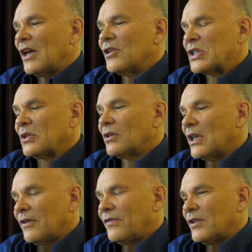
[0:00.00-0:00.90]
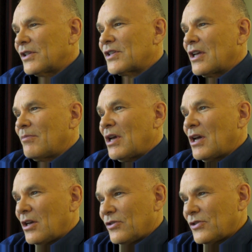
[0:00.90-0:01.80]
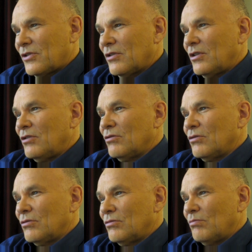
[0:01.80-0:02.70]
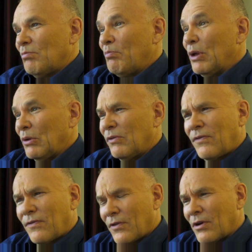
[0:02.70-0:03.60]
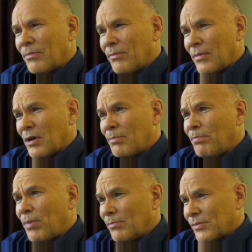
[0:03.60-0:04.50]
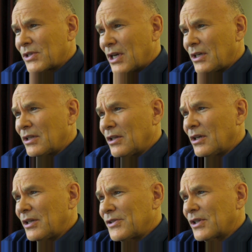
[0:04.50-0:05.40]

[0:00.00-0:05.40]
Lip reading: And you still live in the same house that you built from a bomb site in the early